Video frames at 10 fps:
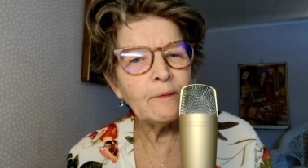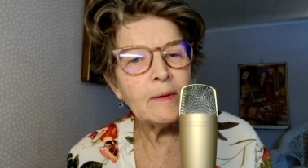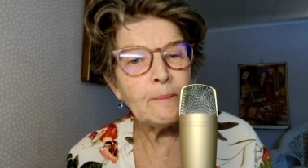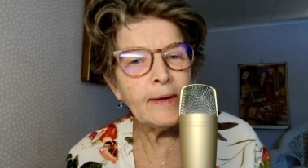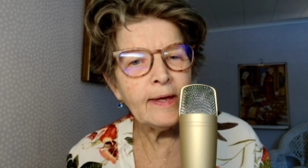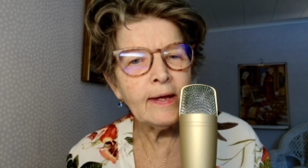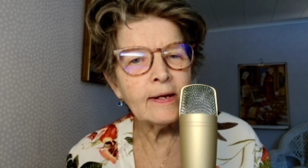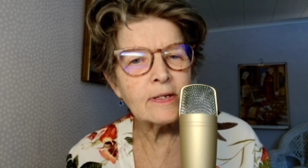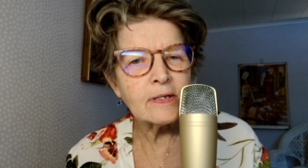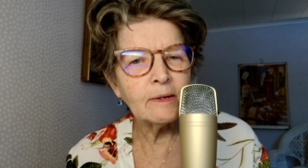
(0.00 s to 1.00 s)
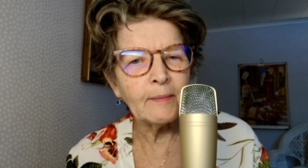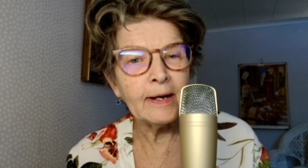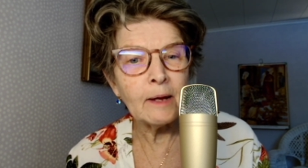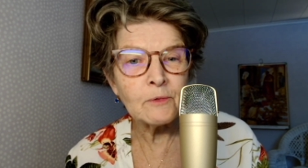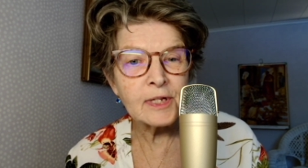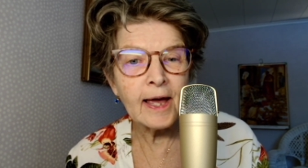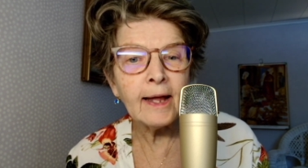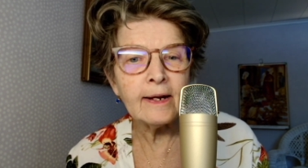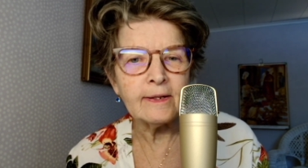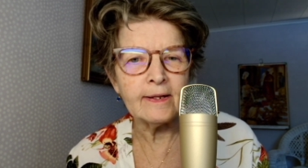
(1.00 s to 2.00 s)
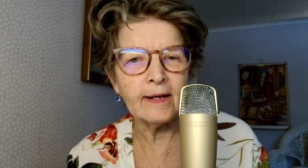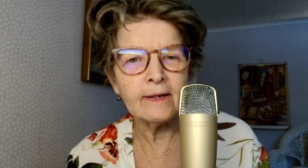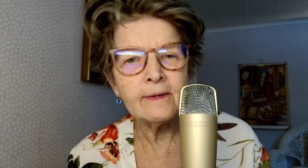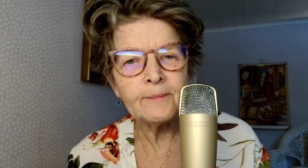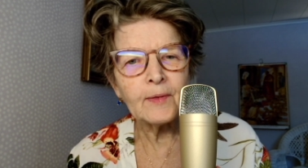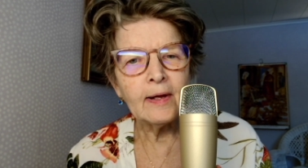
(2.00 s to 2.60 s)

repeat, my name was Helen then,